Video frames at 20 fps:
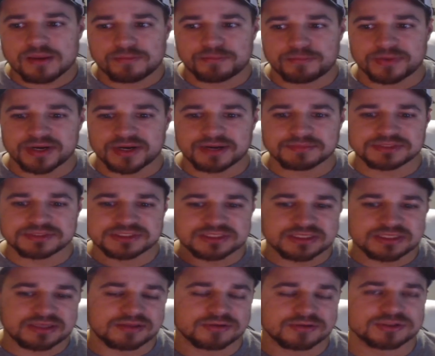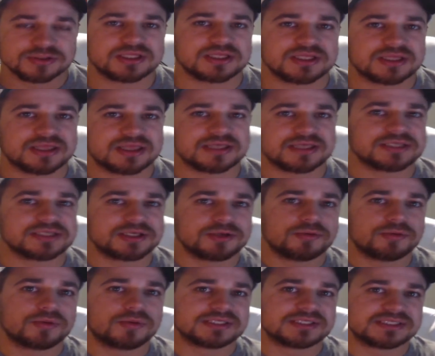But I'm just those are the things that
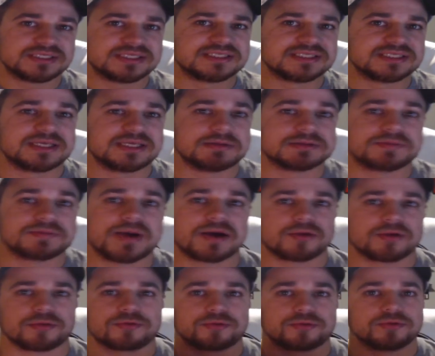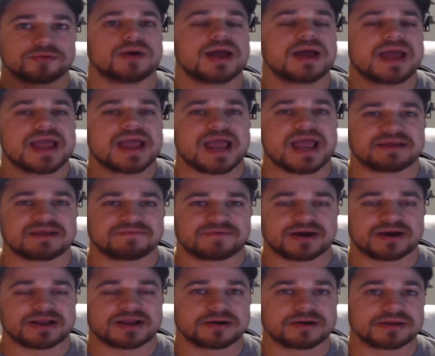you want to see the teams battle through and
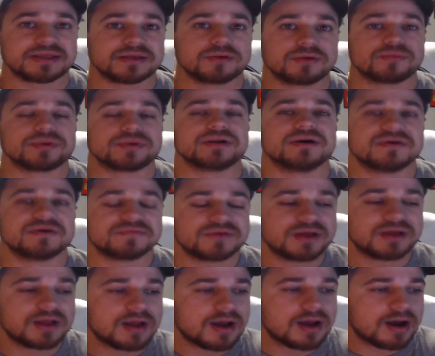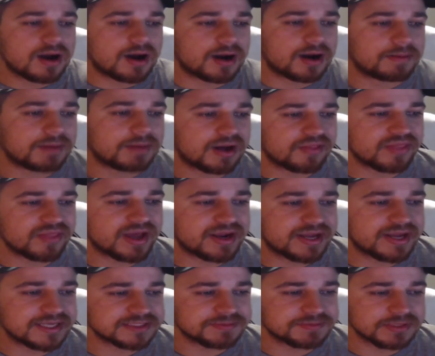fight out and get rid of um, on that
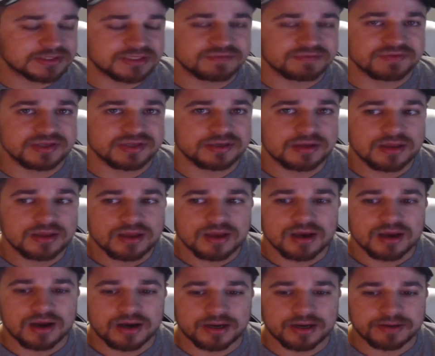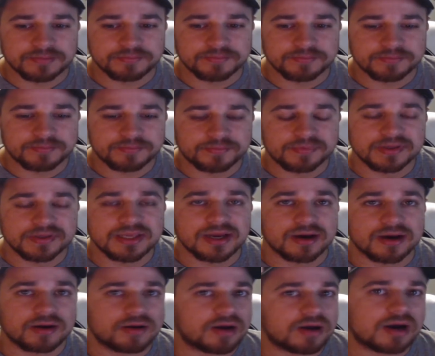aspect of it. Um, but
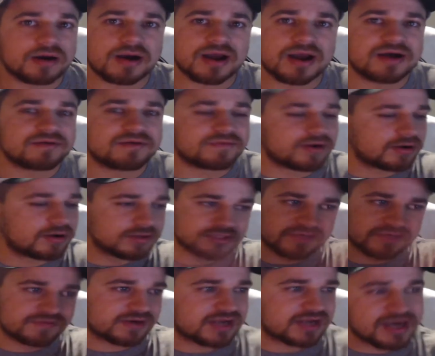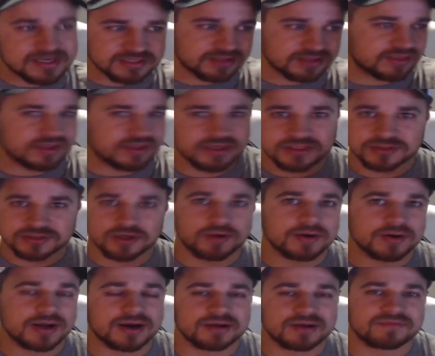yeah, I'll have all different kinds of things
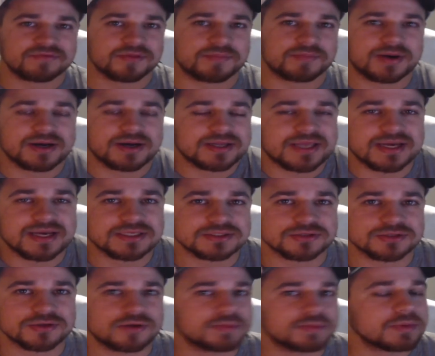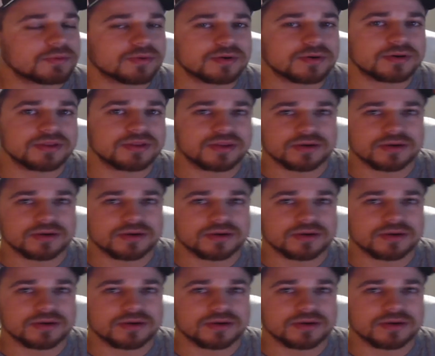going on for the podcast, so don't be worried.